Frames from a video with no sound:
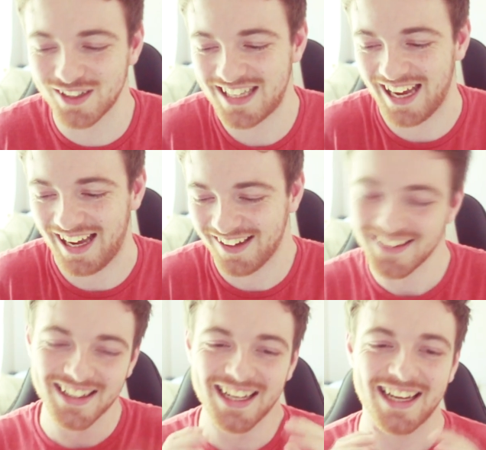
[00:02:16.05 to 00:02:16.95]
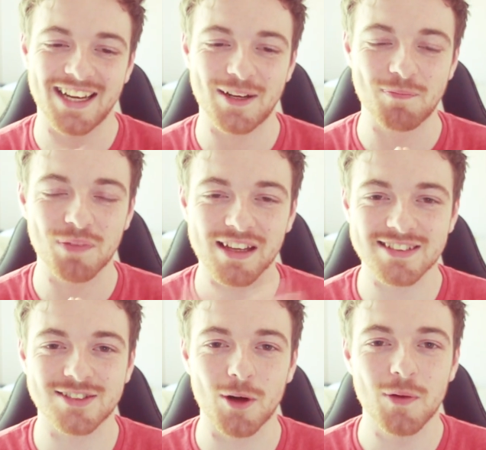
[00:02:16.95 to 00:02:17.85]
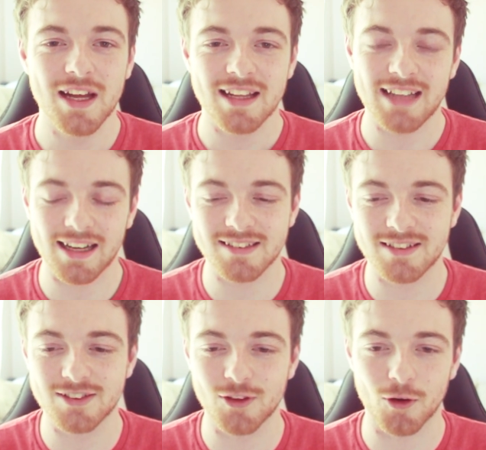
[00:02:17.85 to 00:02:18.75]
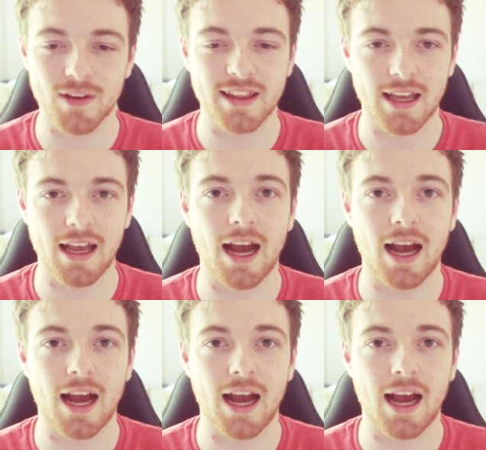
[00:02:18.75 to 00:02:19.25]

But yeah, um, so that is the story there.